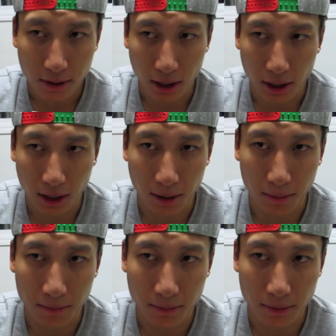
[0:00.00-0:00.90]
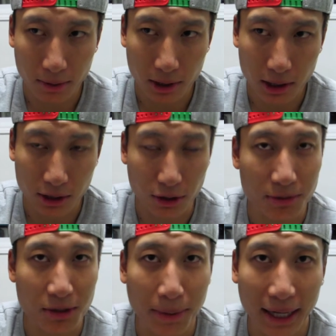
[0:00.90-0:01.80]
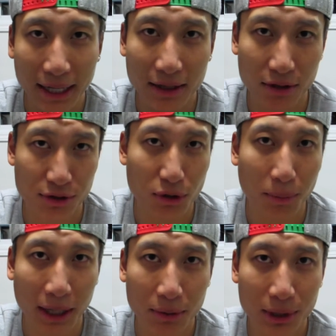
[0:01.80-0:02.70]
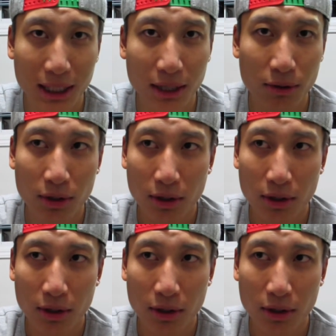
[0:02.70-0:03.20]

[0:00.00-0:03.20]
in terms of pain, there's no pain right now.